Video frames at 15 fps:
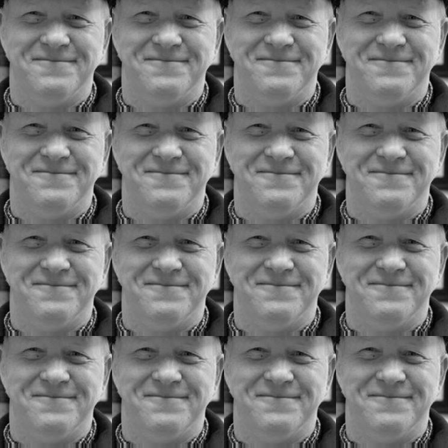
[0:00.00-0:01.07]

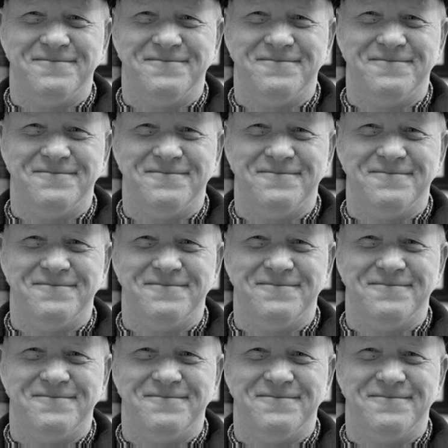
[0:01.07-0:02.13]

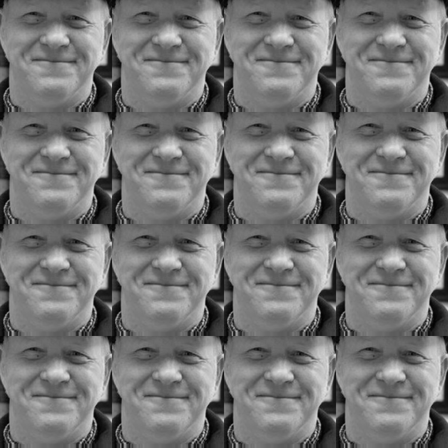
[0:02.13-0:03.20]

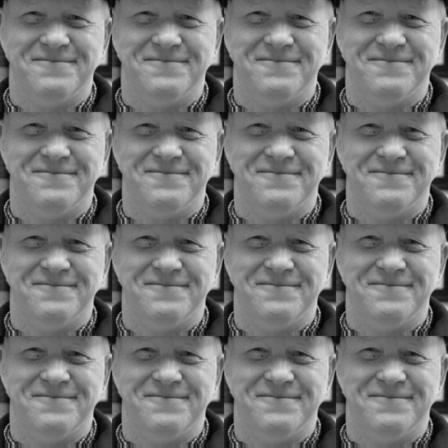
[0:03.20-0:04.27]

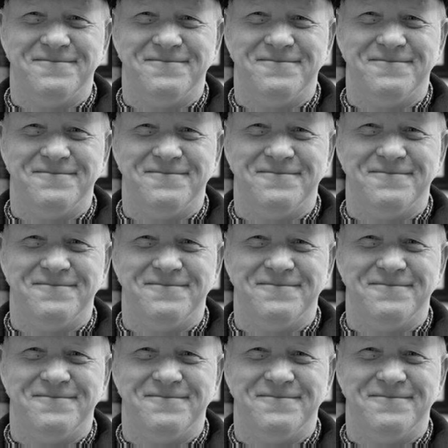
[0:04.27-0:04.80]
Nobody speaks.